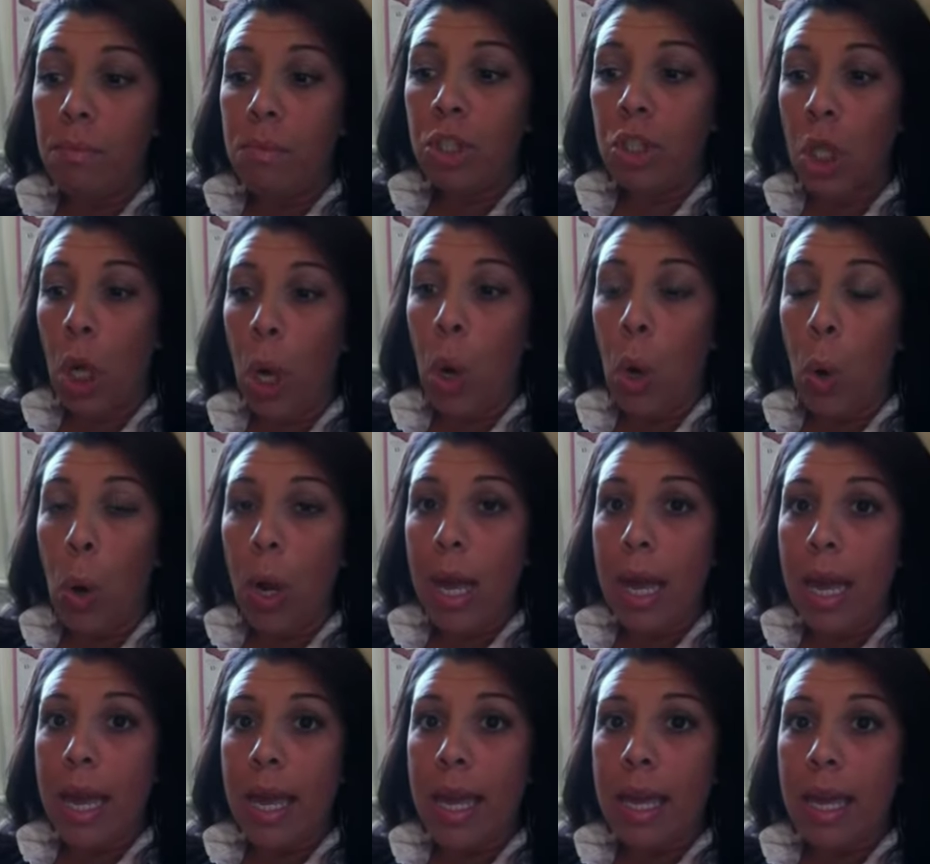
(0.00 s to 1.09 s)
So
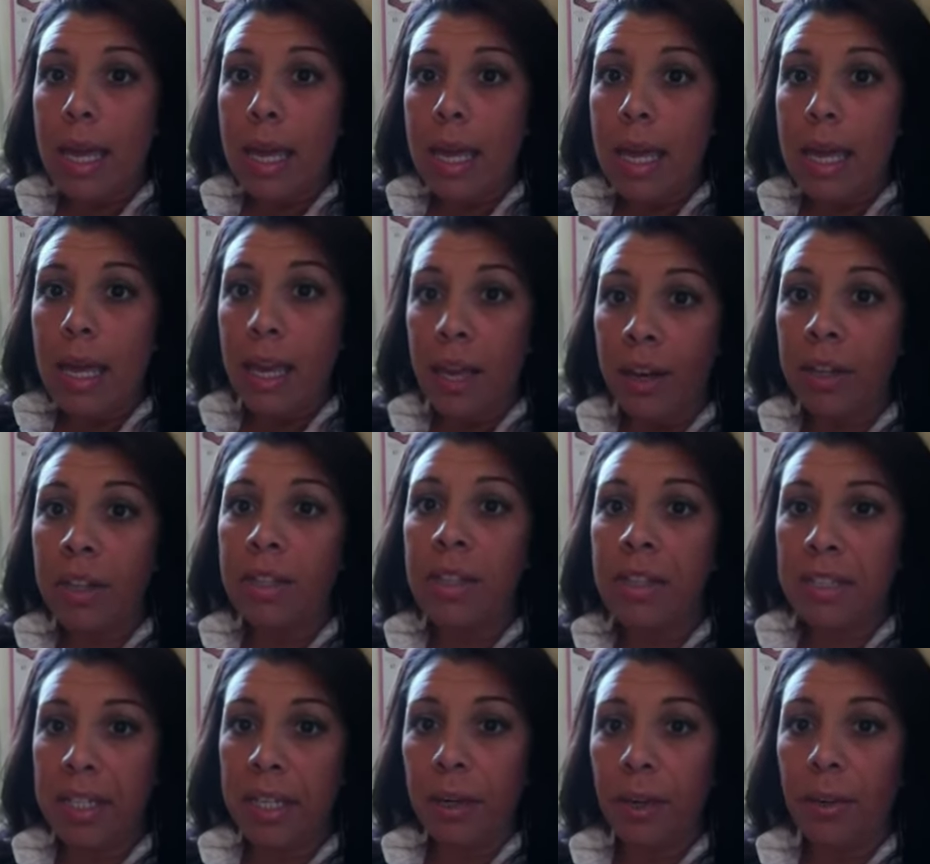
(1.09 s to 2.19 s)
here's
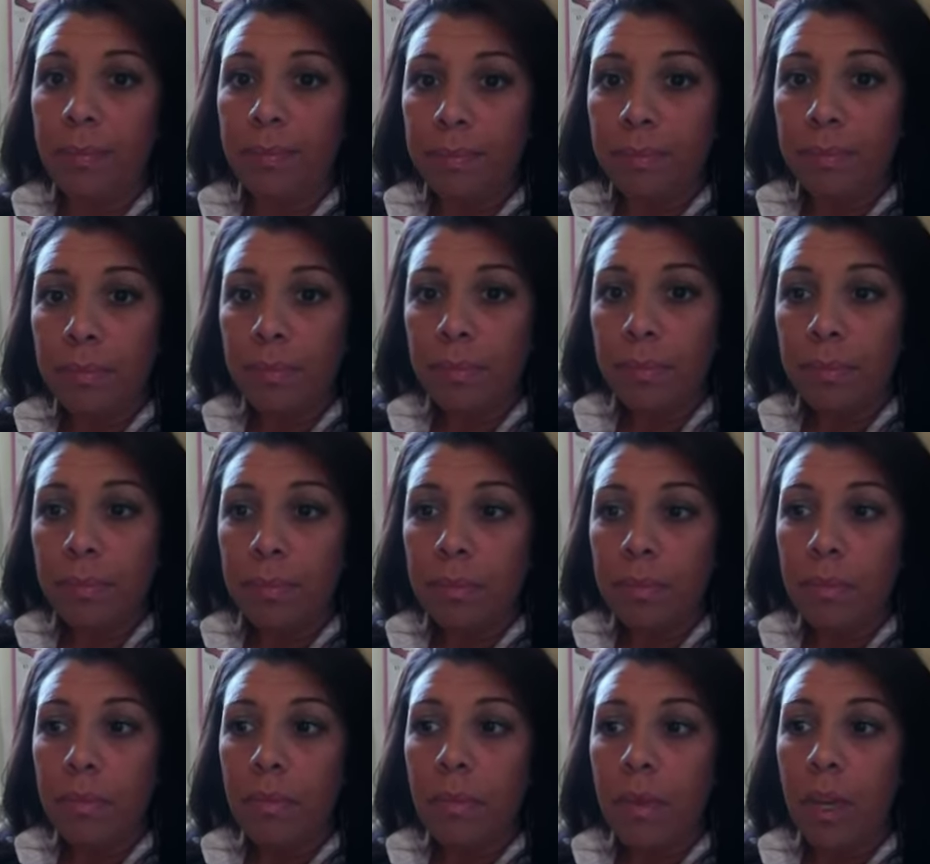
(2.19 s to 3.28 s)
the deal.
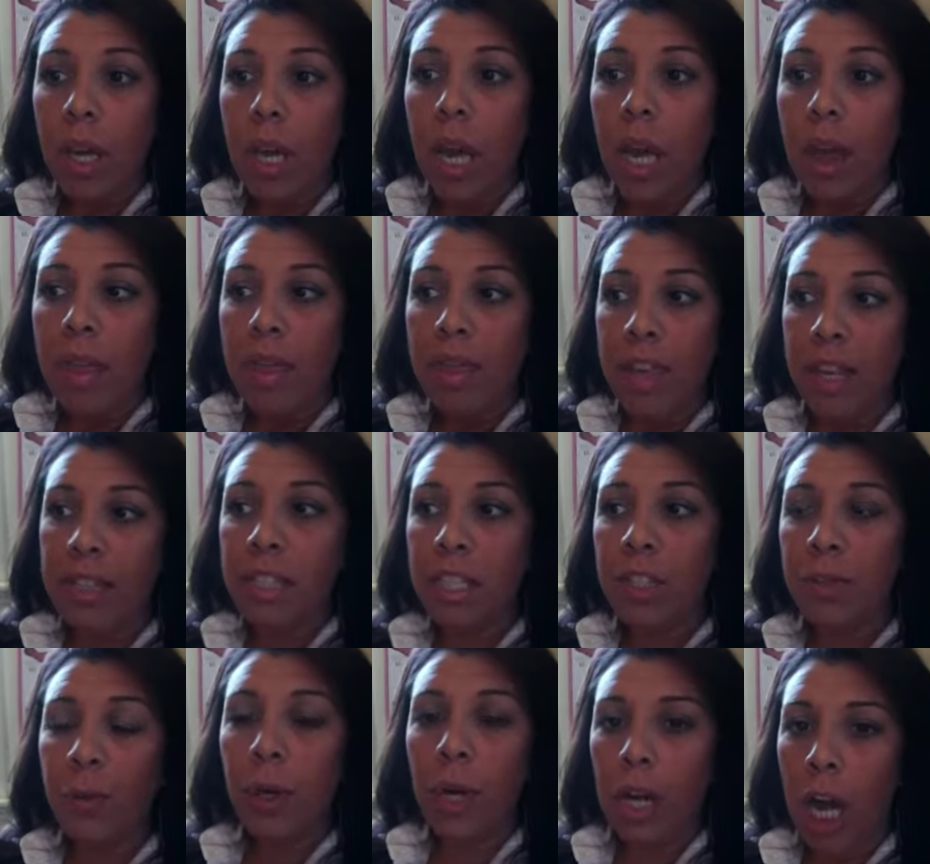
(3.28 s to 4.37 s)
This
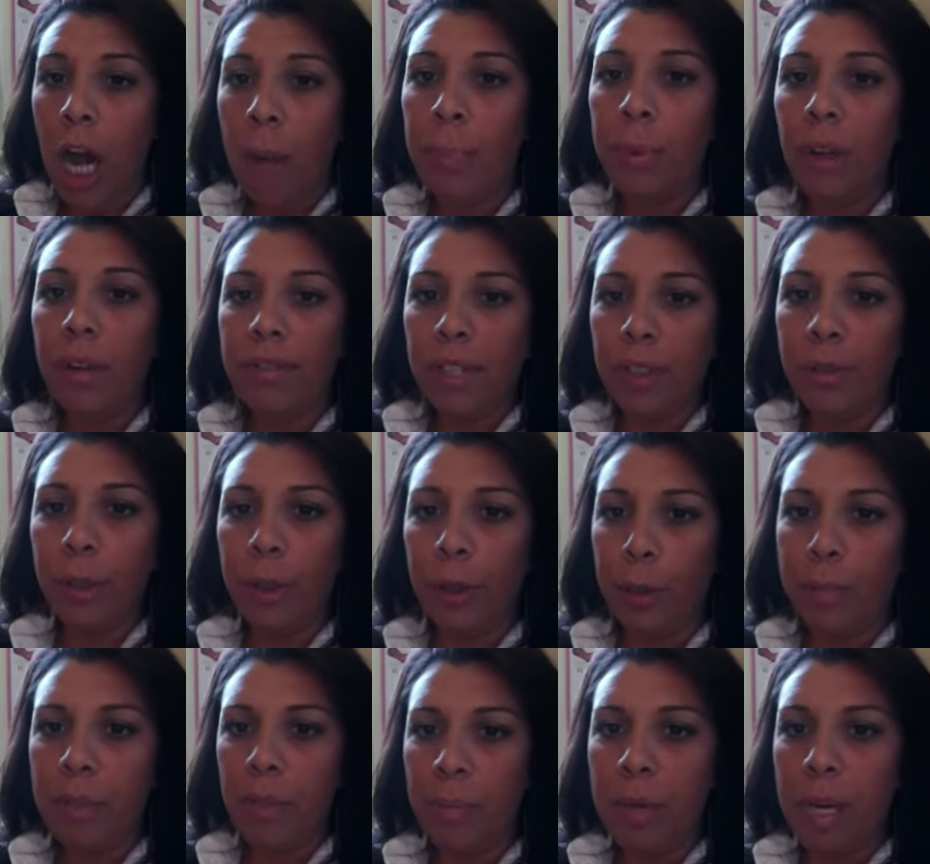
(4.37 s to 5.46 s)
is for a couple of different
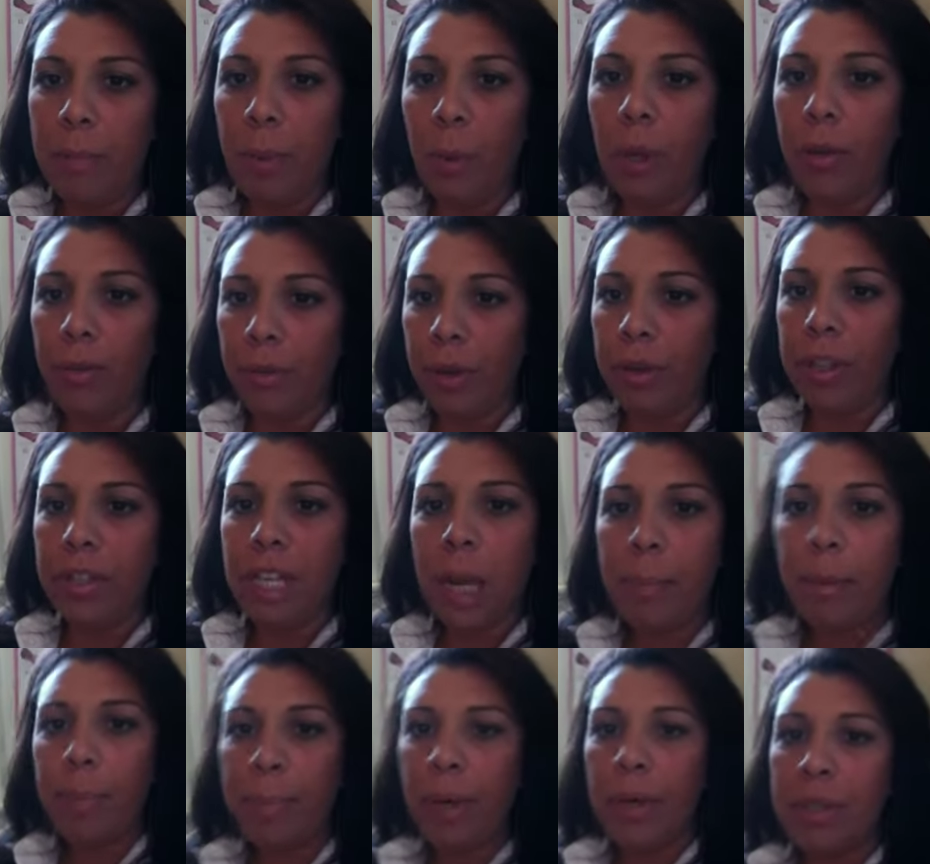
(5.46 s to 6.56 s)
groups of people. If you're the
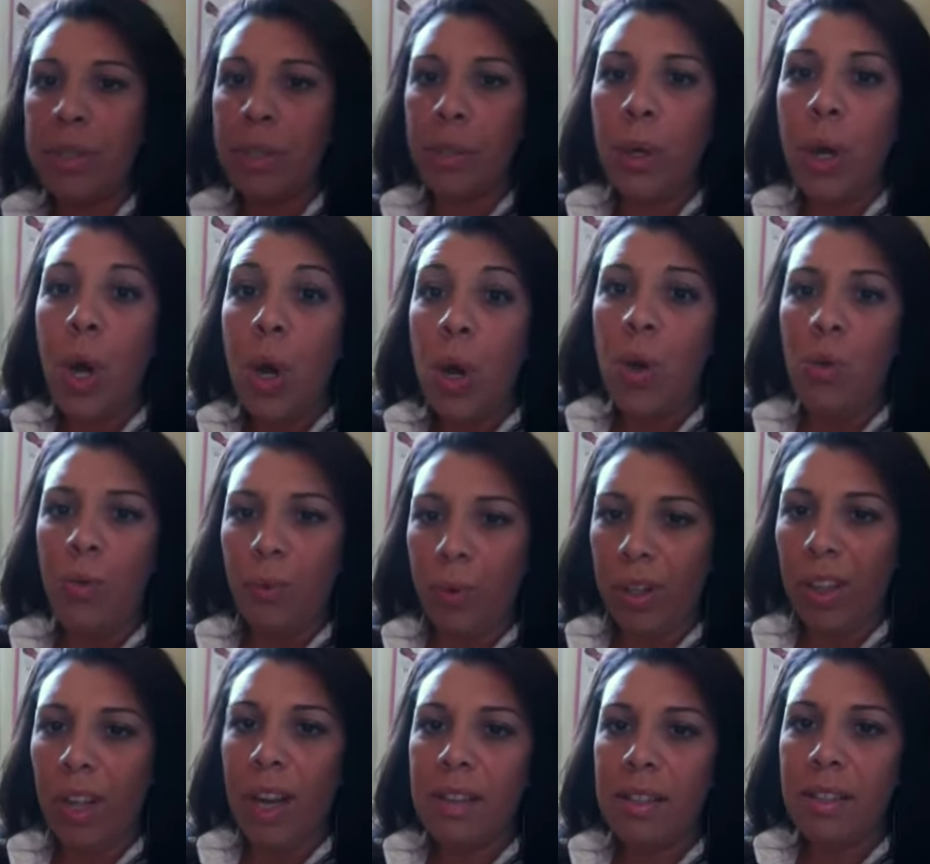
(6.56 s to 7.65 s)
type of person who
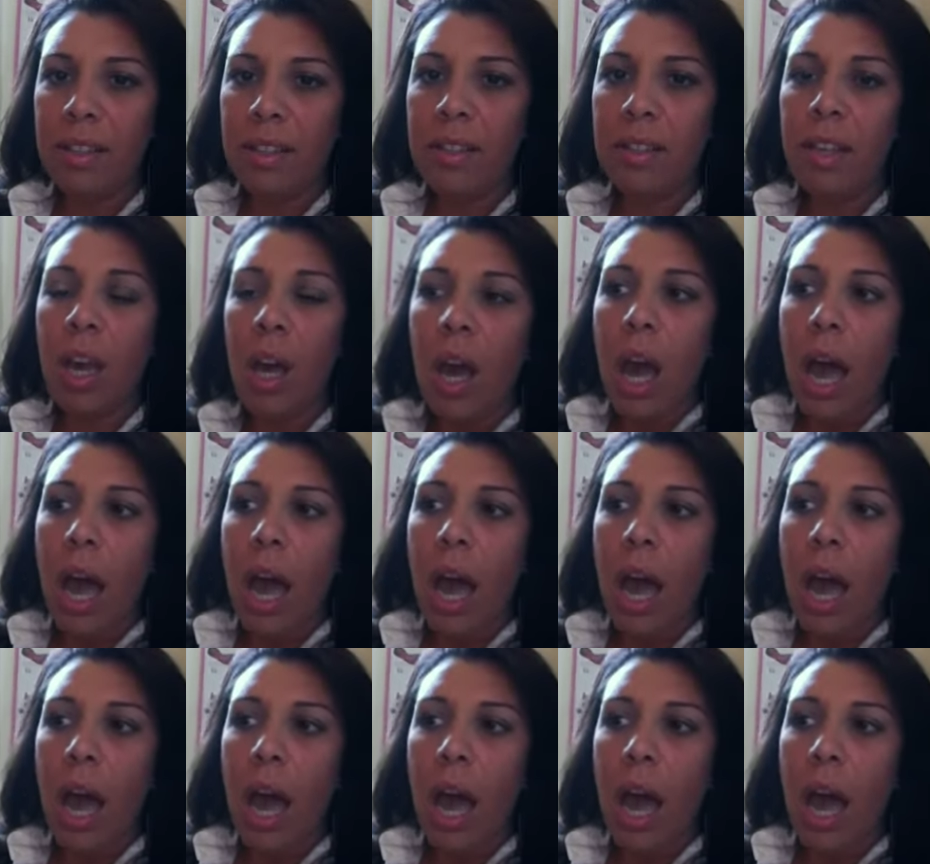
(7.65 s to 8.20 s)
realizes